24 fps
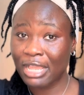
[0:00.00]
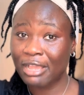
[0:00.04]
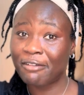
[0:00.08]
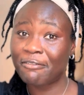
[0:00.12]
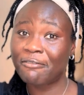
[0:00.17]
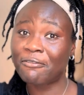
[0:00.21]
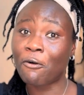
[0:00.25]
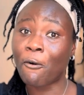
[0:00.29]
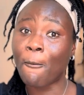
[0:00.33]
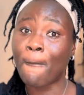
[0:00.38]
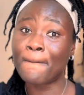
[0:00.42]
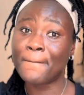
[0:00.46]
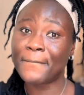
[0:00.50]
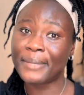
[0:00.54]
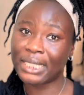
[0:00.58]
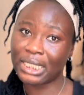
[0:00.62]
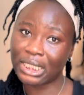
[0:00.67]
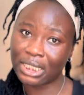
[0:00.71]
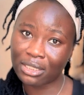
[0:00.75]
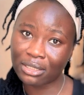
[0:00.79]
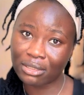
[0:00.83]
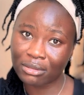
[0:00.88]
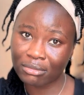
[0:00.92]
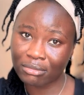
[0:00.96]
for
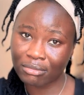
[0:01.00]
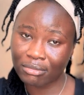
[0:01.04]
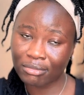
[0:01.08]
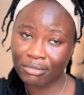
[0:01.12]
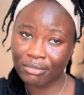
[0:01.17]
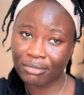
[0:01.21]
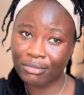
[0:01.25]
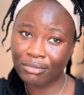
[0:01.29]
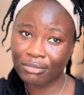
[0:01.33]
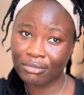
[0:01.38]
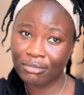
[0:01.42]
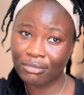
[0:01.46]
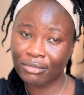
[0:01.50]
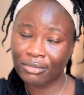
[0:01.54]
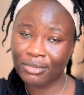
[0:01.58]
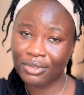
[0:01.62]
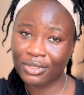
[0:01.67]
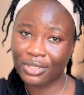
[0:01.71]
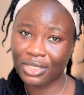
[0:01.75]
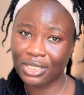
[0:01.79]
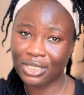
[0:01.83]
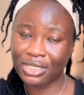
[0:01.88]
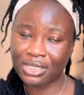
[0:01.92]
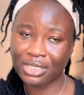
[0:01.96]
me,
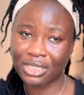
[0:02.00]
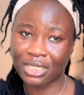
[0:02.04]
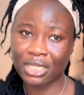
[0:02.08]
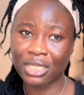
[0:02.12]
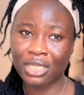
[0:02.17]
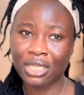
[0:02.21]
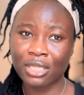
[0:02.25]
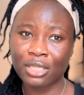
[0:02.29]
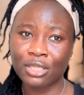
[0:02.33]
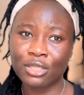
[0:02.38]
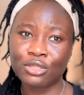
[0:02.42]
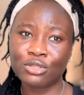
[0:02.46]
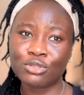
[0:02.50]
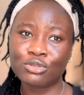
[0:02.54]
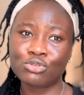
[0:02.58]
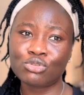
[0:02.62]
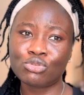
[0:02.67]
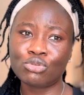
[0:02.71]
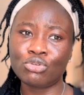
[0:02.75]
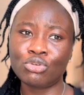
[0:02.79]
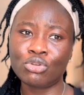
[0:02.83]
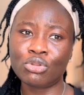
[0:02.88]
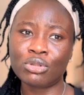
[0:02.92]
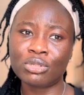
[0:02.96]
you see, to
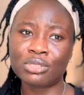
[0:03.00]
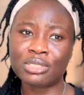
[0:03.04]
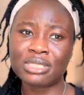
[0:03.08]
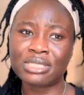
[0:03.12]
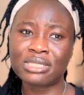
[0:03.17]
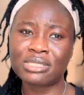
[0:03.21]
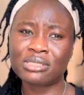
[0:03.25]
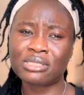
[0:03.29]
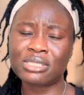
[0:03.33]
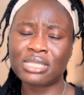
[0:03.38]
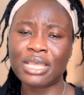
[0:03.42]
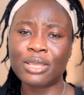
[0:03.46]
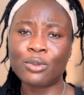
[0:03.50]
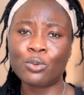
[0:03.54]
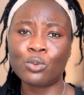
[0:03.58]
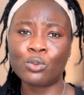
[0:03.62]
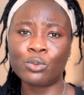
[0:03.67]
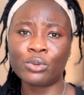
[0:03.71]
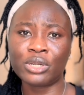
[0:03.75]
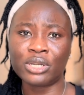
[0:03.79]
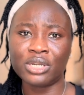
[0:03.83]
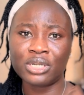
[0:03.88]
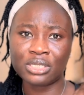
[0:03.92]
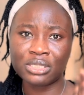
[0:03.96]
not say
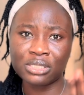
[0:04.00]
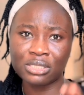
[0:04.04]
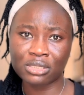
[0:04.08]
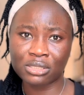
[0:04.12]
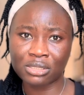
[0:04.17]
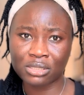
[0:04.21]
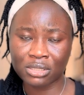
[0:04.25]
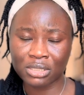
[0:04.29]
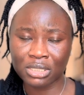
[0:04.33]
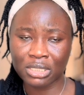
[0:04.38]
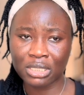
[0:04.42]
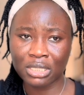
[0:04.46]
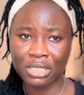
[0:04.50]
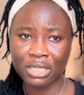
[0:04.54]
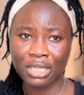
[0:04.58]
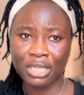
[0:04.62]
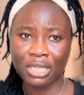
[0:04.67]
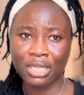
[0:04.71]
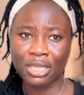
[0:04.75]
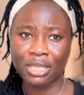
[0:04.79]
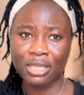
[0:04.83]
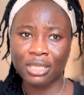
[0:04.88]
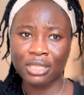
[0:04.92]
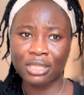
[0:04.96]
words
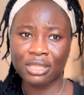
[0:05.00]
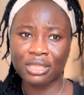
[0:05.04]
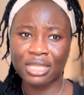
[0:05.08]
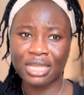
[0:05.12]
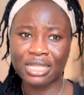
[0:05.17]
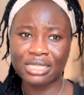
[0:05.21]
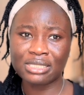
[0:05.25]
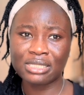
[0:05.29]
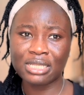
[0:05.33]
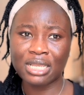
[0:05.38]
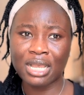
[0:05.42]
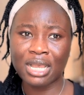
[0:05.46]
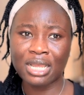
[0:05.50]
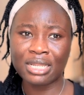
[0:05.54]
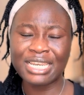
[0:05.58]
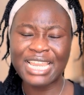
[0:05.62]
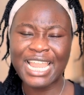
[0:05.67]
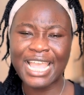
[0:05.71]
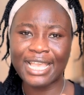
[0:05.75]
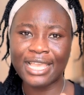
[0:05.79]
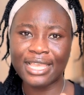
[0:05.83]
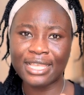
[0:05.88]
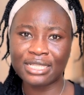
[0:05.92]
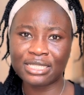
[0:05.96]
that are
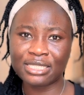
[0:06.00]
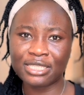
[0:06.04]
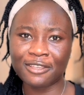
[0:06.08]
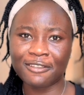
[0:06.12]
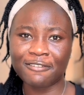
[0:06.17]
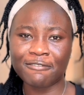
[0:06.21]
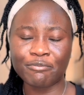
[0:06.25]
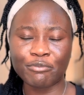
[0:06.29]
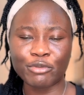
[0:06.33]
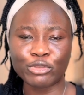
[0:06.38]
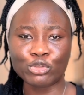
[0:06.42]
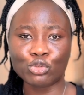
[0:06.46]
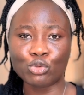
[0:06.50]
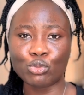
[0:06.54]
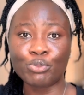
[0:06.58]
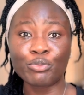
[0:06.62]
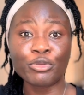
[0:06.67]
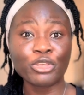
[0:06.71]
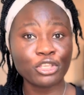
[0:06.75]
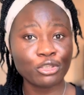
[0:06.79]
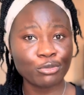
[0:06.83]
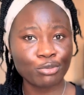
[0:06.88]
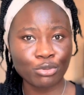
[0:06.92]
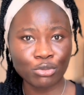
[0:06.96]
negative to
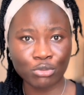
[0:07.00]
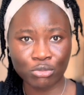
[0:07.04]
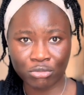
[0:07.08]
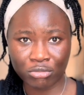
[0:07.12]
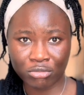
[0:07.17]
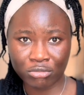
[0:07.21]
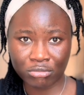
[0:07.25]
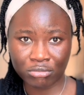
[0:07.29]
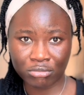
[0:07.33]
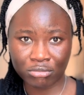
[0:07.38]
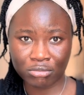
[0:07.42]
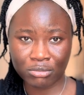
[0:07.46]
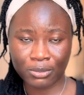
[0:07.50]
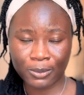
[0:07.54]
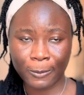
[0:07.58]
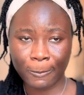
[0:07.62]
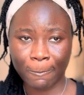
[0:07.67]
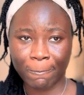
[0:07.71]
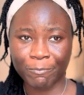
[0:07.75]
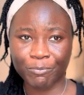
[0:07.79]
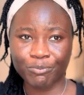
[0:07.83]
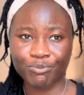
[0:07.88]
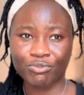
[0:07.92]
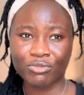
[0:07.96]
people.
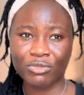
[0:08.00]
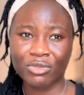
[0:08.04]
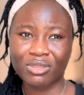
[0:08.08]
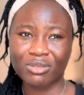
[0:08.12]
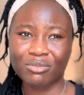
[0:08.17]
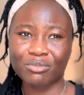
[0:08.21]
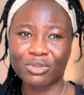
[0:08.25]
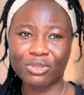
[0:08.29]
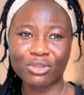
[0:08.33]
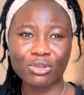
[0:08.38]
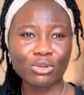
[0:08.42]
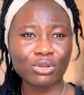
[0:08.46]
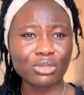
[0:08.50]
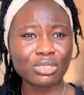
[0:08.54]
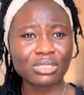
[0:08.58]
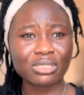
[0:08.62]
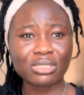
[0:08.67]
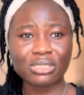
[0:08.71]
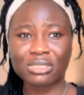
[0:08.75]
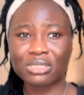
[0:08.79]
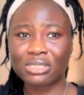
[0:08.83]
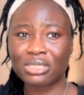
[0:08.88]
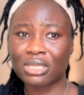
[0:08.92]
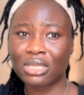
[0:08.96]

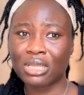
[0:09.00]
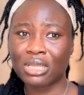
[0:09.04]
Because